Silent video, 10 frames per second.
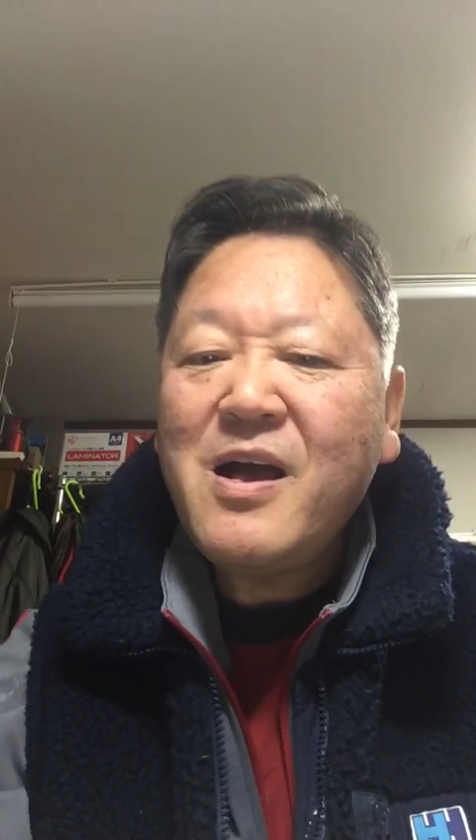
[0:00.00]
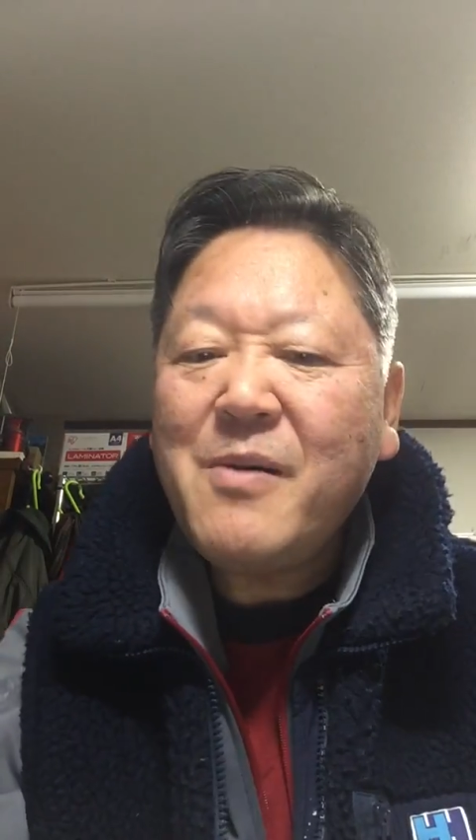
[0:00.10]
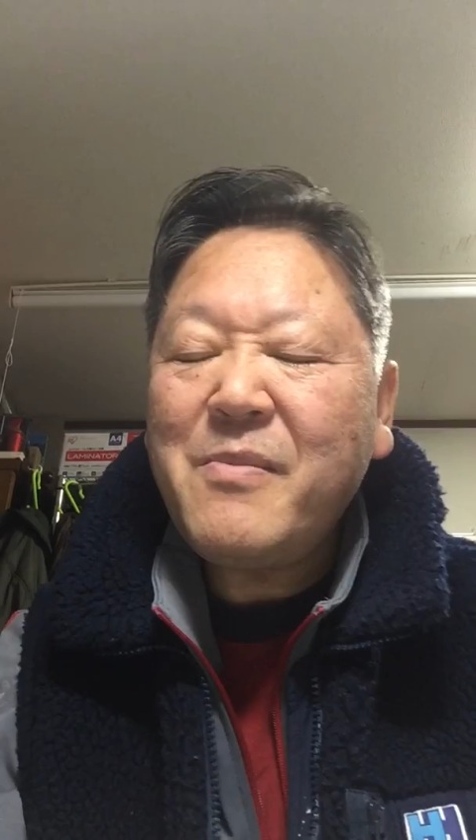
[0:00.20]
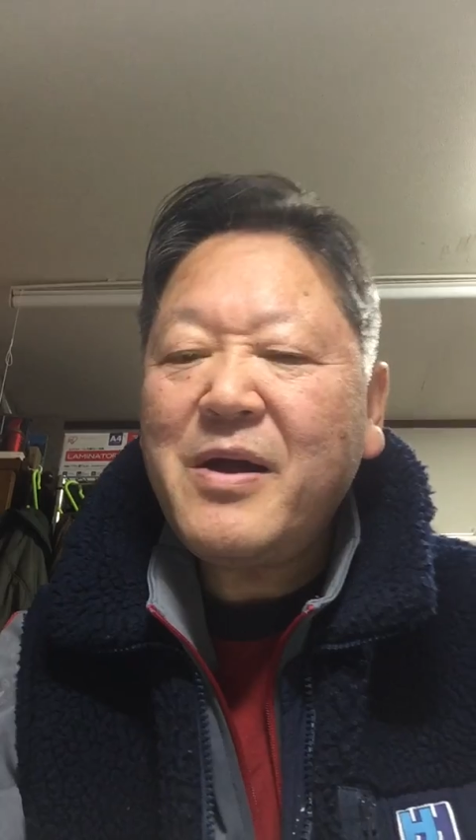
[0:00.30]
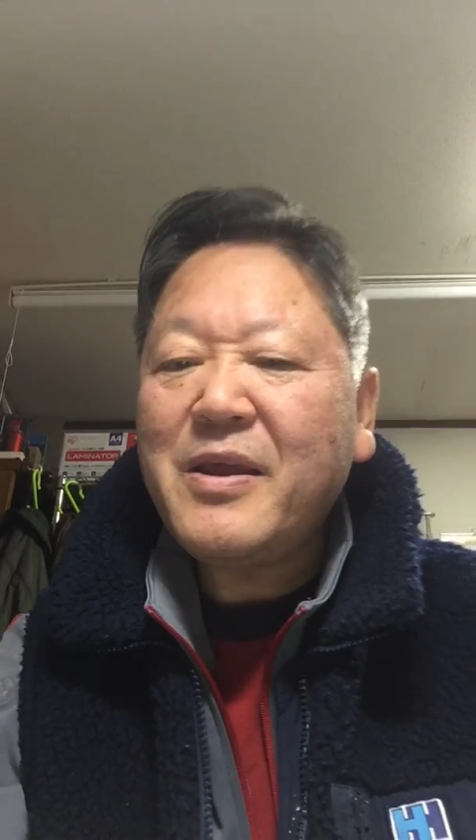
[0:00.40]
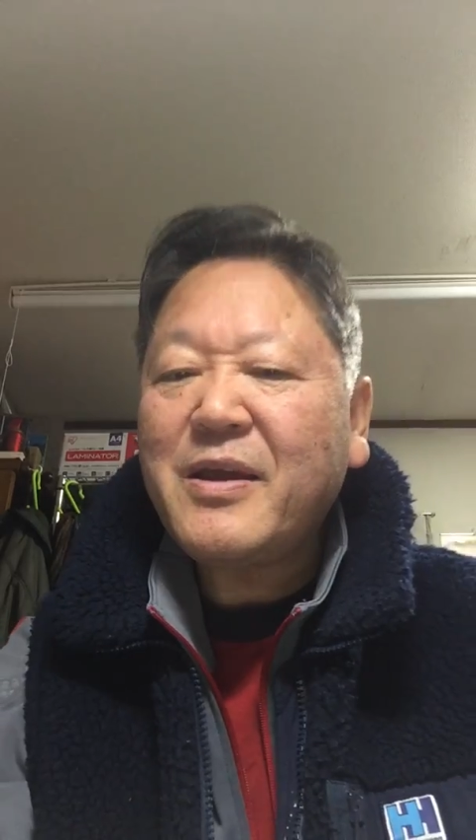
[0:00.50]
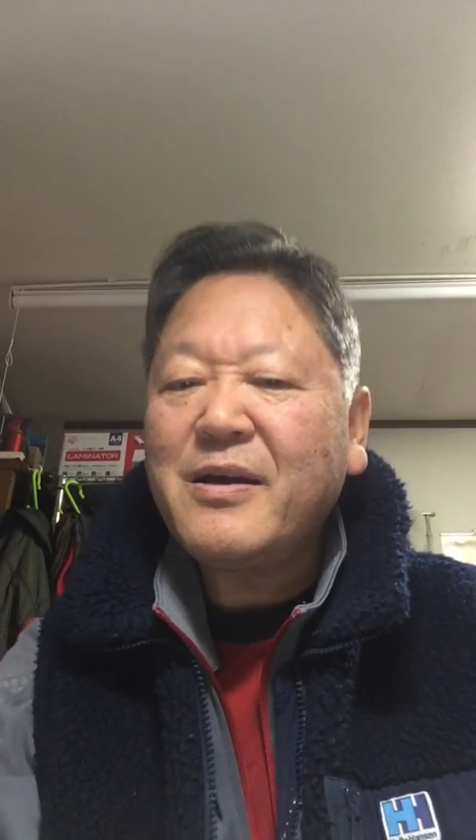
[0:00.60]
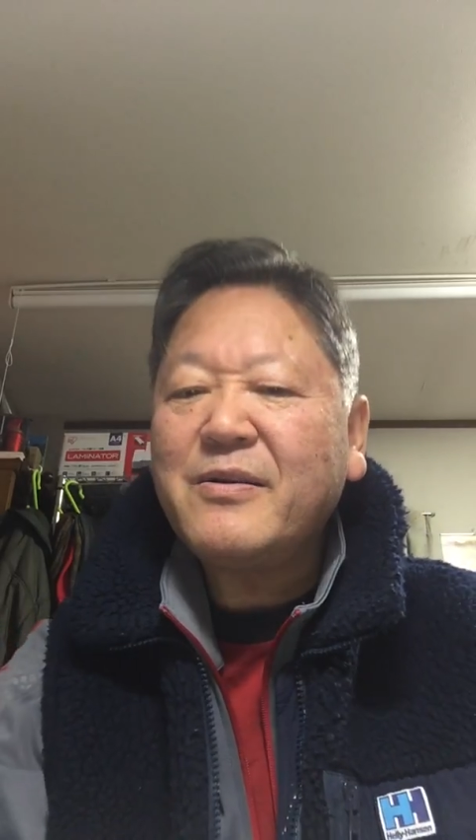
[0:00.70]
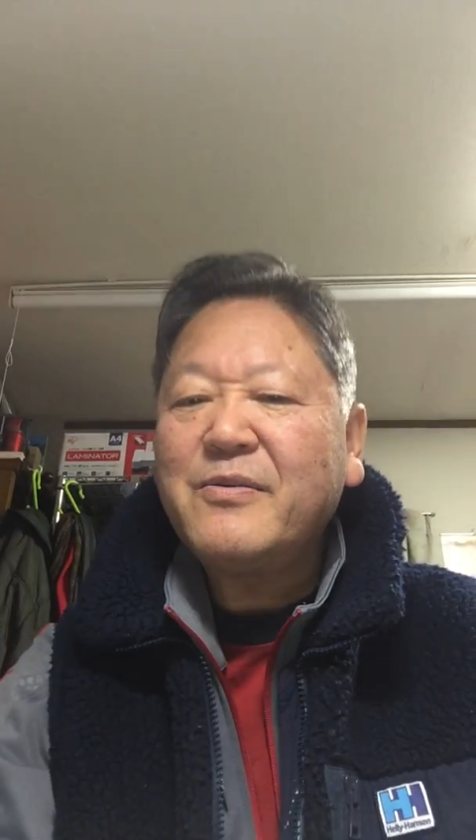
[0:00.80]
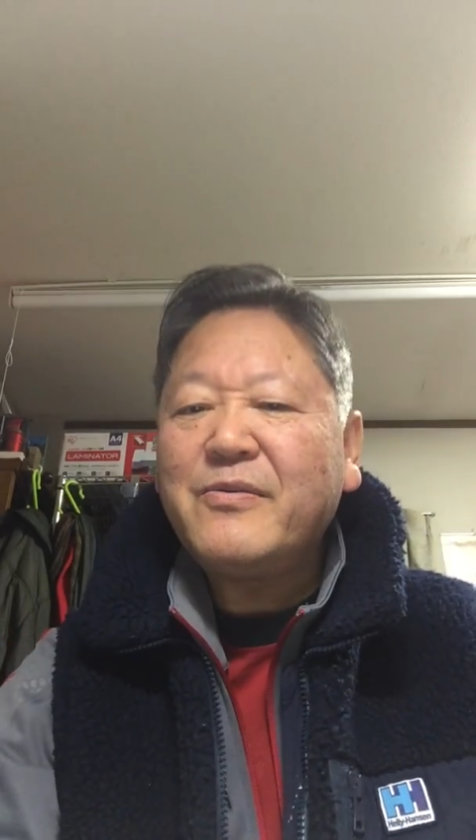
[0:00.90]

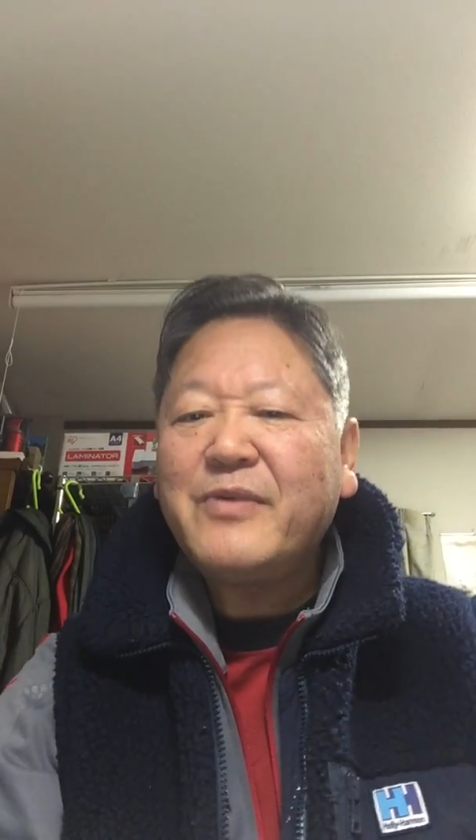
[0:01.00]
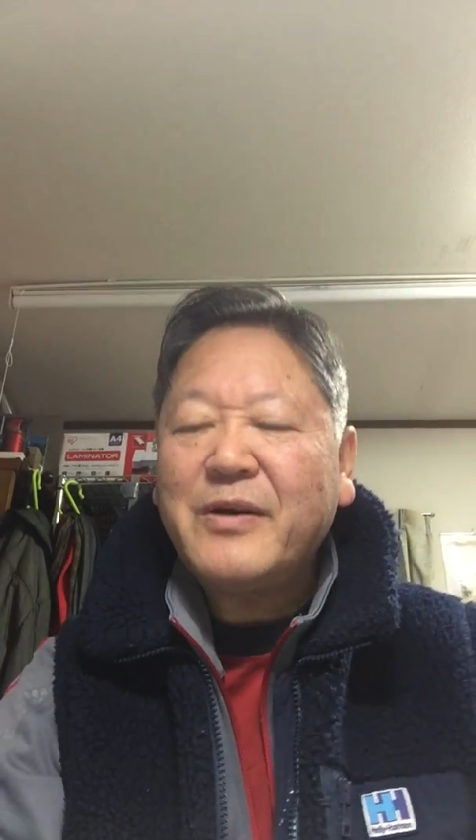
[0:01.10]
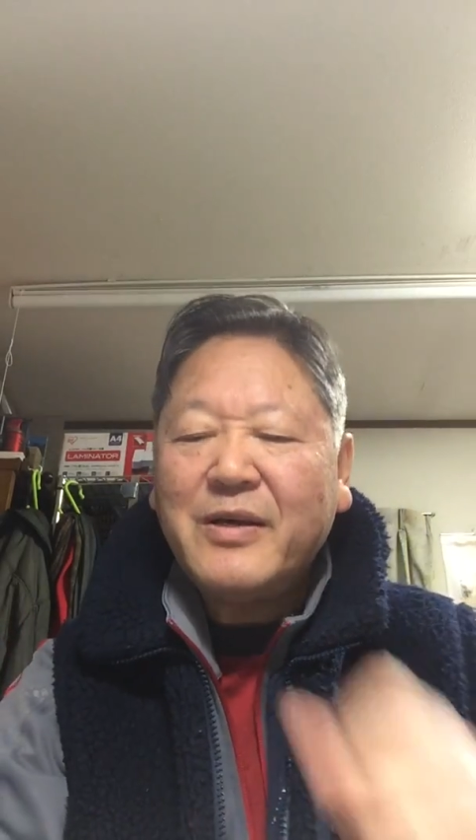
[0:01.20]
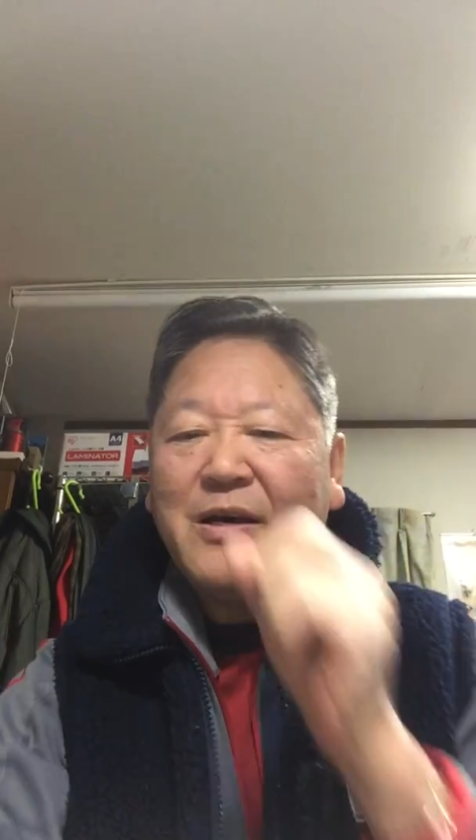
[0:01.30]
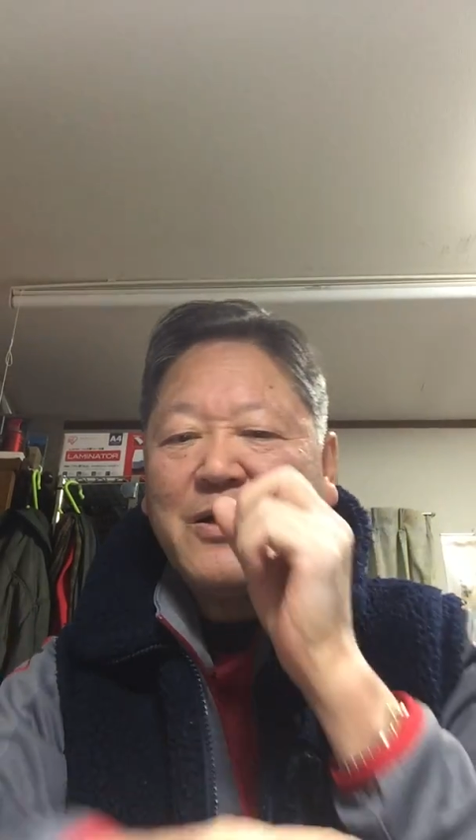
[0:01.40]
American or